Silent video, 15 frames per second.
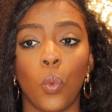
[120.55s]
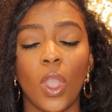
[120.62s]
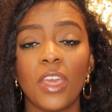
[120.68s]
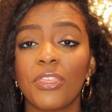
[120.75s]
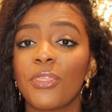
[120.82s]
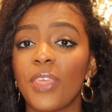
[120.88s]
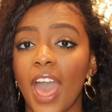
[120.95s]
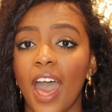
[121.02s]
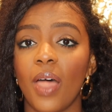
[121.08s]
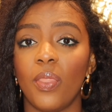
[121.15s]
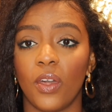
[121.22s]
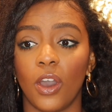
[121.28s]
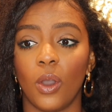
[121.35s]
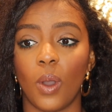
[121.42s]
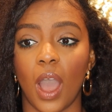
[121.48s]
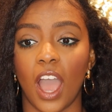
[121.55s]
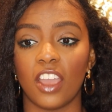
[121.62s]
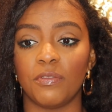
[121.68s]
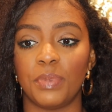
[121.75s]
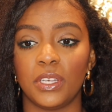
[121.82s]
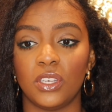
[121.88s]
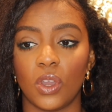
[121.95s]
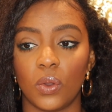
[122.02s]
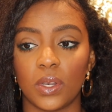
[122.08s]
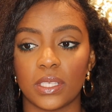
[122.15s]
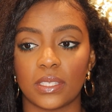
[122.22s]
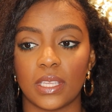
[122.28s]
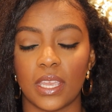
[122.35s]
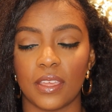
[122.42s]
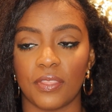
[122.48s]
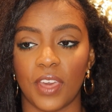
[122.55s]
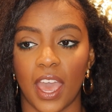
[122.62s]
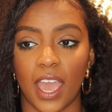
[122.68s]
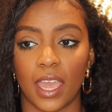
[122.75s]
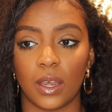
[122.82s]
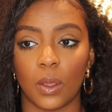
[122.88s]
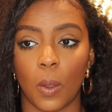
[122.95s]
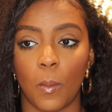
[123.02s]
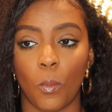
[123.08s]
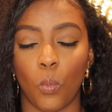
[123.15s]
With that though, I've been noticing that